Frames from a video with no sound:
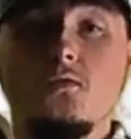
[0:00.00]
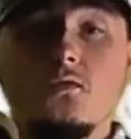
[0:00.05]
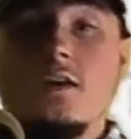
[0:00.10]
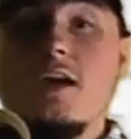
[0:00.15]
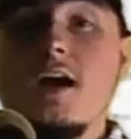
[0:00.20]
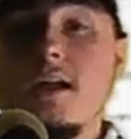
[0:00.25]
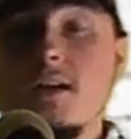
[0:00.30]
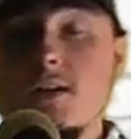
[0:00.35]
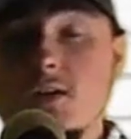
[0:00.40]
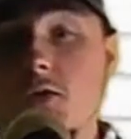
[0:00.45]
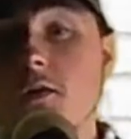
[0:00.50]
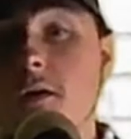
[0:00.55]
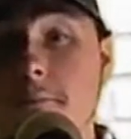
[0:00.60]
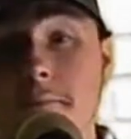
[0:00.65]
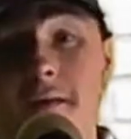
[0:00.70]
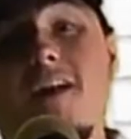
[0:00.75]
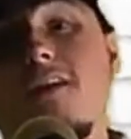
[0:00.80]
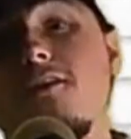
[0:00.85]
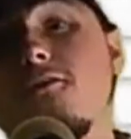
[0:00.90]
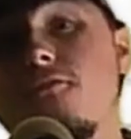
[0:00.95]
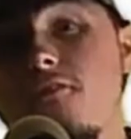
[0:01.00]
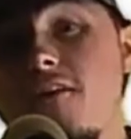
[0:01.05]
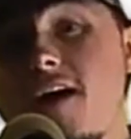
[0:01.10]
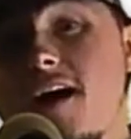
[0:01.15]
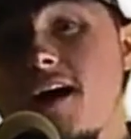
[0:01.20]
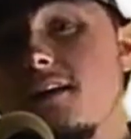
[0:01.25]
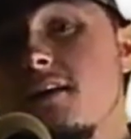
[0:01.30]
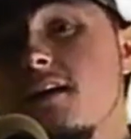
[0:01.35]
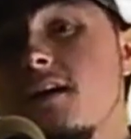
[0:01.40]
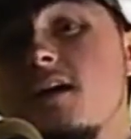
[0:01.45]
not do it. Matter of
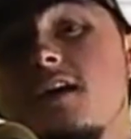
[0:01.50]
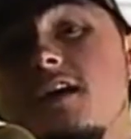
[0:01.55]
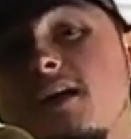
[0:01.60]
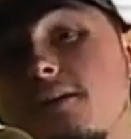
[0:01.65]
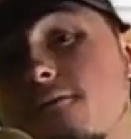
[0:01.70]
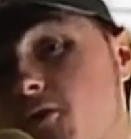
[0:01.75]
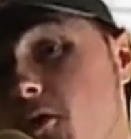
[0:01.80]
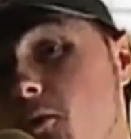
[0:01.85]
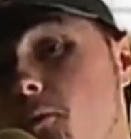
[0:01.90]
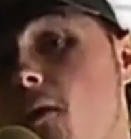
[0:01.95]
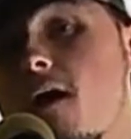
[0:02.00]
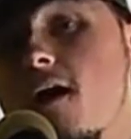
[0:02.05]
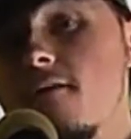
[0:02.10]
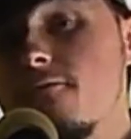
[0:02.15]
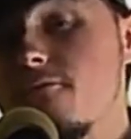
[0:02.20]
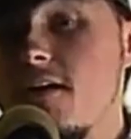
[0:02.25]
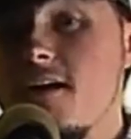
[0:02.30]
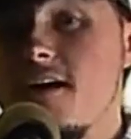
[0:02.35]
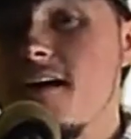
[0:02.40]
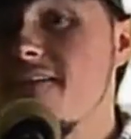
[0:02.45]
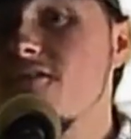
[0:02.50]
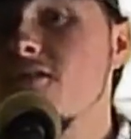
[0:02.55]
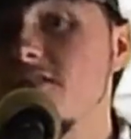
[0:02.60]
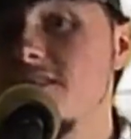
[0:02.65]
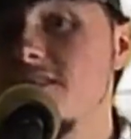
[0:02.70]
fact, if your wife ever